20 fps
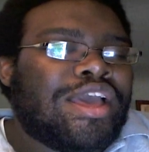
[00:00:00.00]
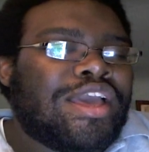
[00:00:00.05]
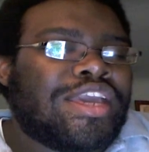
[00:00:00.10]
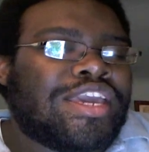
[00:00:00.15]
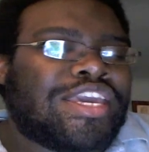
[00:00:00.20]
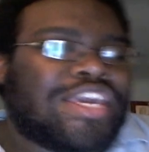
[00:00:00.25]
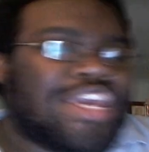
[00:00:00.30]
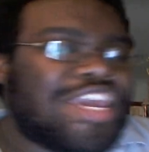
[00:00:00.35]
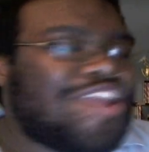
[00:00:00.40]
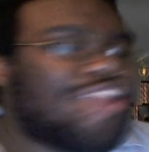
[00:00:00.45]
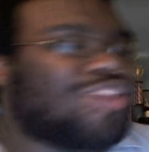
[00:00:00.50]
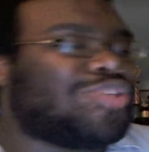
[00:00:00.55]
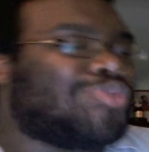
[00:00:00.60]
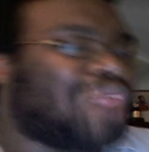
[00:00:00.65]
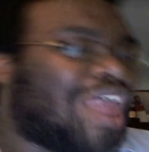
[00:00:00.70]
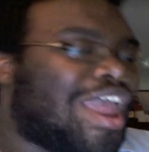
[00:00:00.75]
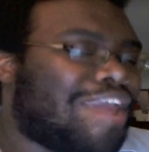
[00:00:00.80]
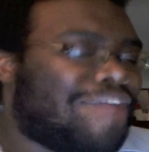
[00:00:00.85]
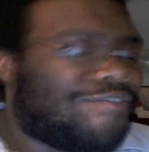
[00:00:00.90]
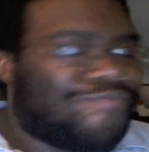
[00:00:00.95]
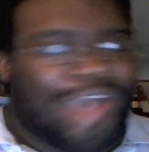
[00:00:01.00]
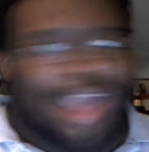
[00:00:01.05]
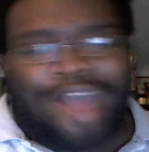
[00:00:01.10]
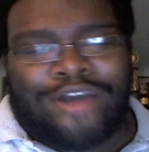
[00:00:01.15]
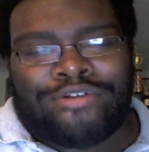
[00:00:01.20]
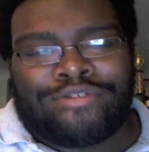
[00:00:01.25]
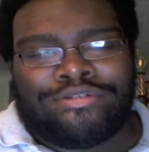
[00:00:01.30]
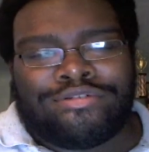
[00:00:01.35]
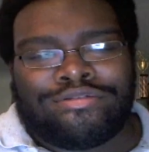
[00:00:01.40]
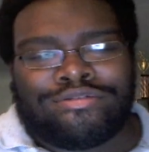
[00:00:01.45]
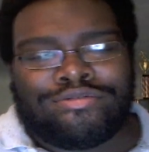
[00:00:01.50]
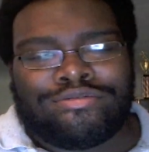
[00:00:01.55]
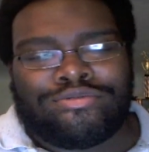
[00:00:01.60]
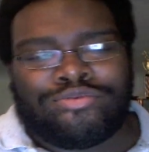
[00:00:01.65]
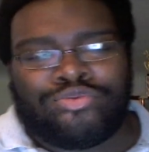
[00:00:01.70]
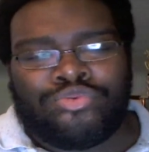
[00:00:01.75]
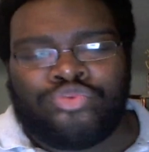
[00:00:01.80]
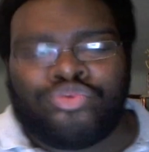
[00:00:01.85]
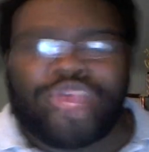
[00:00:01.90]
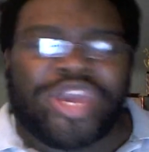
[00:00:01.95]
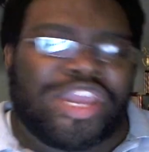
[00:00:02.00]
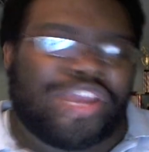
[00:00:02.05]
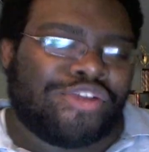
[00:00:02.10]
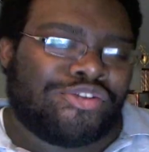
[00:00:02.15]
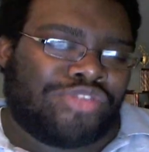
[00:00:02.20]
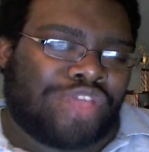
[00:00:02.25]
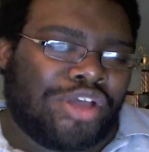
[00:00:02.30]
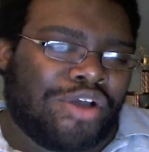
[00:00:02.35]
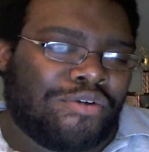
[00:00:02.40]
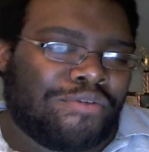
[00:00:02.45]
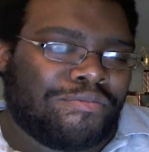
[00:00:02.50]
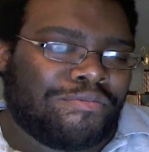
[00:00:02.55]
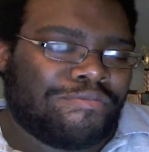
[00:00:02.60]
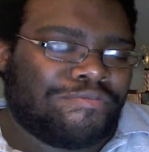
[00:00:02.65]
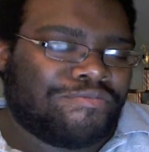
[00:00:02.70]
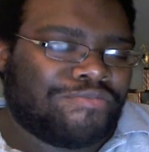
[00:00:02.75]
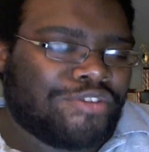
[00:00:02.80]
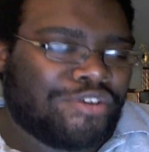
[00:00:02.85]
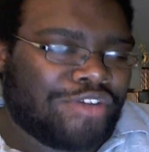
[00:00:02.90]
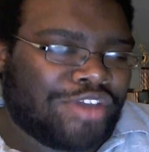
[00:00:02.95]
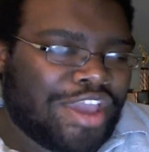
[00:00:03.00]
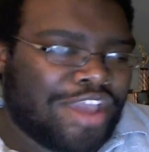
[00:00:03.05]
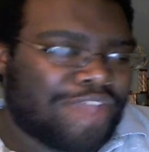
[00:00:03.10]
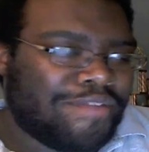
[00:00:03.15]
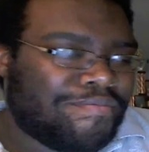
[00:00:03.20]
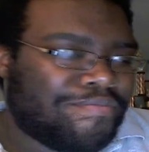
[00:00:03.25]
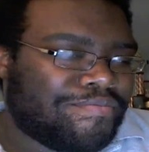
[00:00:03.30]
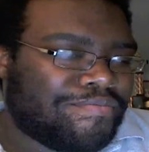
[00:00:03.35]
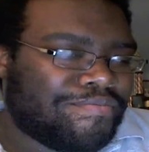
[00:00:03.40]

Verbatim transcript: Here's what I found weird, though. Okay?